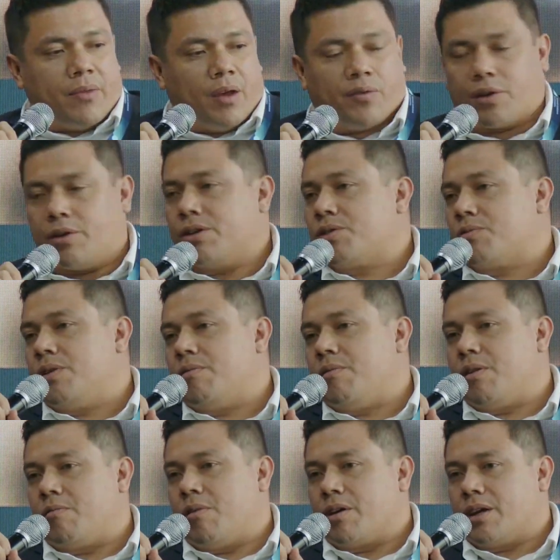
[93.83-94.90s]
Of course, we
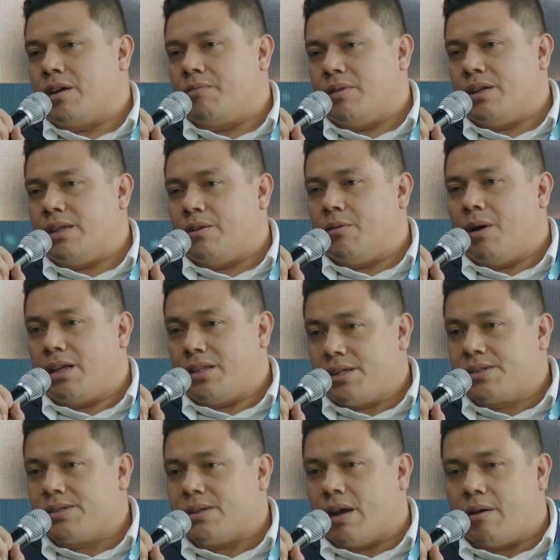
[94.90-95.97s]
were working with
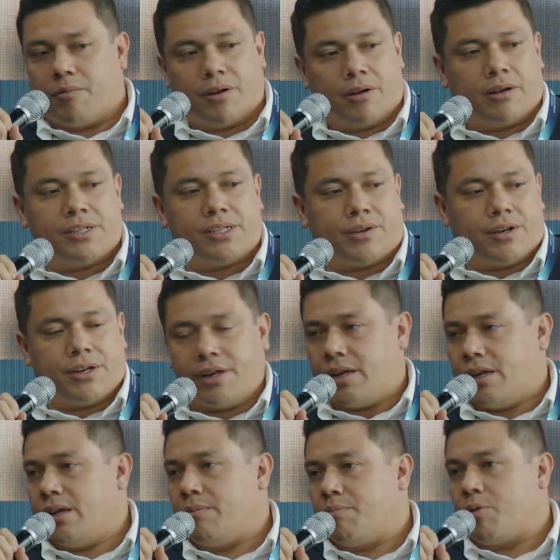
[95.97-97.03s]
Innovatrics, our
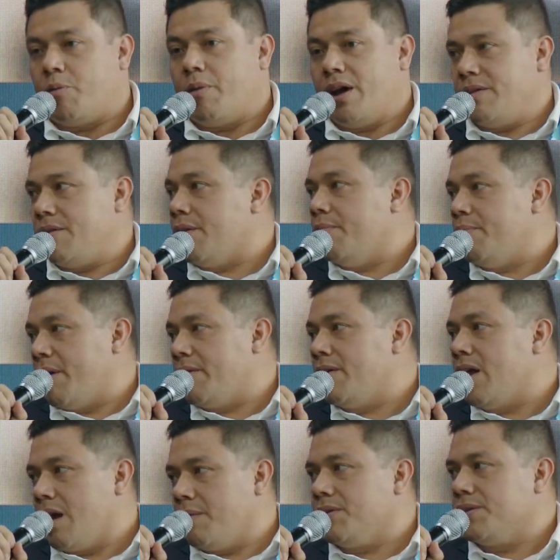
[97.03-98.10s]
strategy provider and partner,
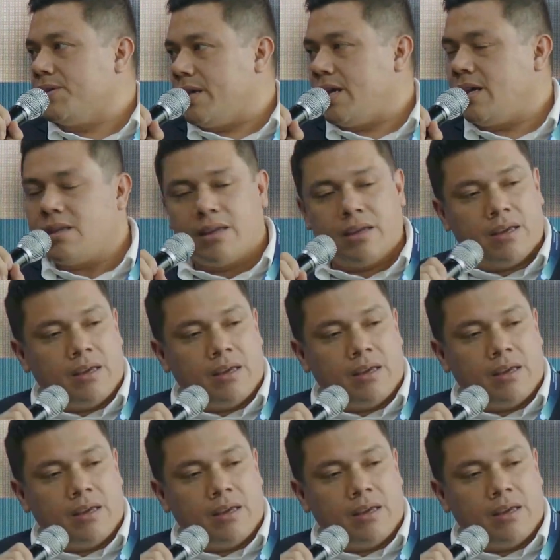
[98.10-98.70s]
I have to say,